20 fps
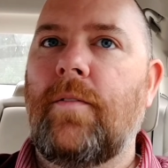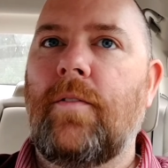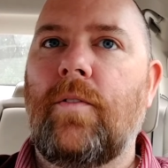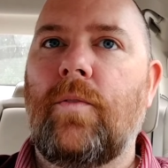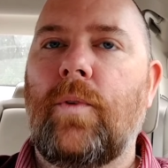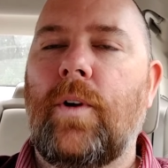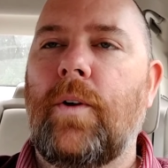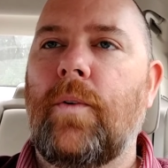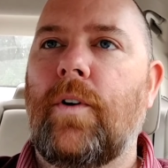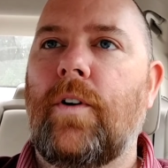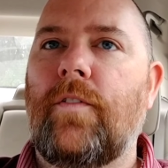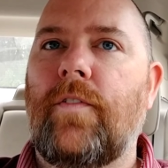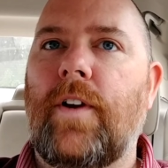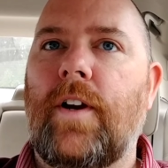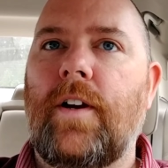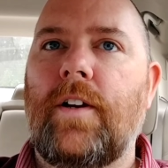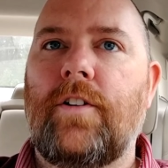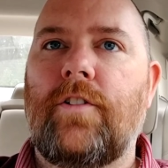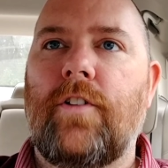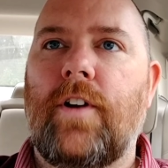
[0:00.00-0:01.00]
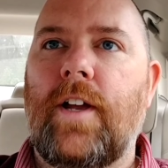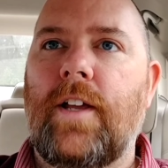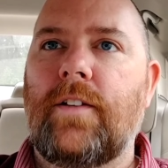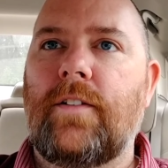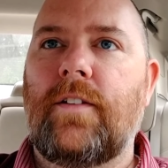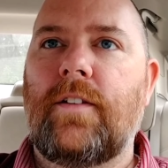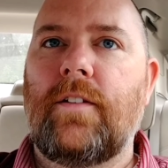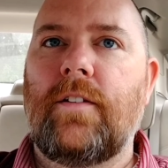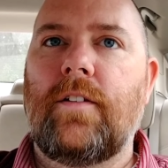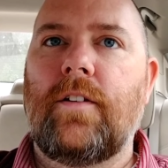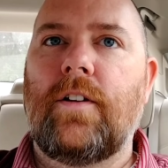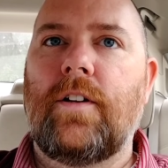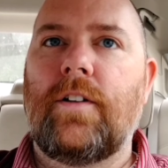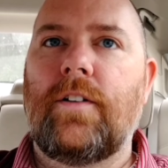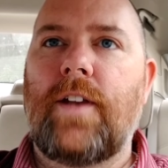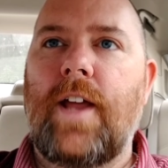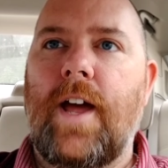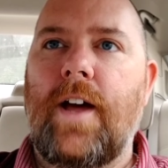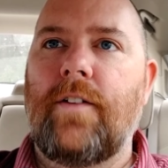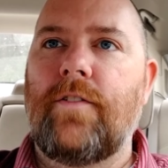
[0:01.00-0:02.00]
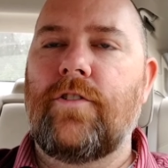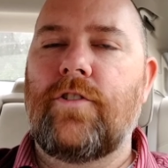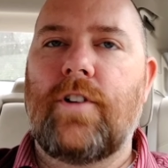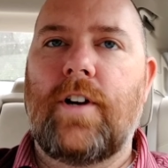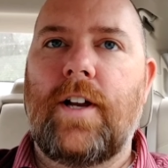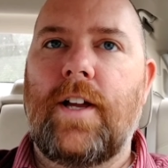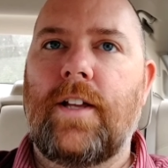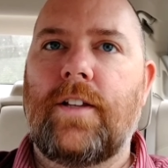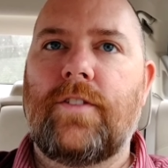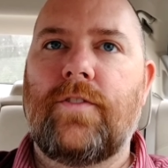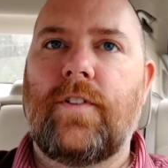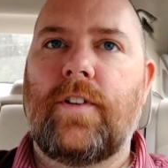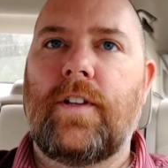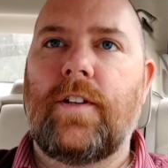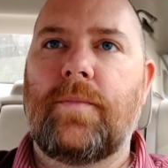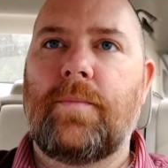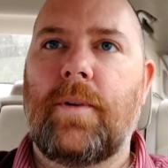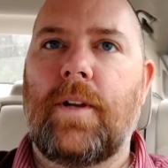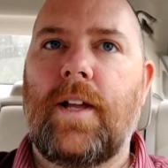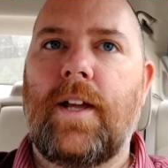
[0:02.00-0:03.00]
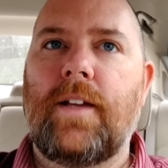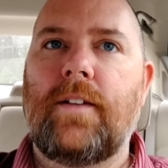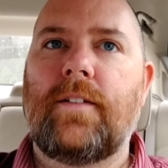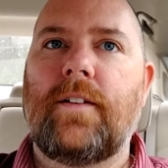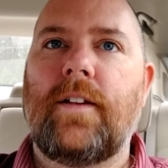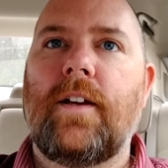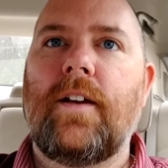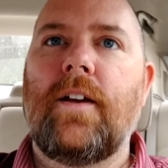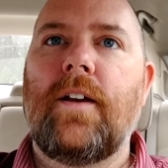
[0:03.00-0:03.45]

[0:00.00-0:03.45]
We were very dressed, uh, down dressed for this place.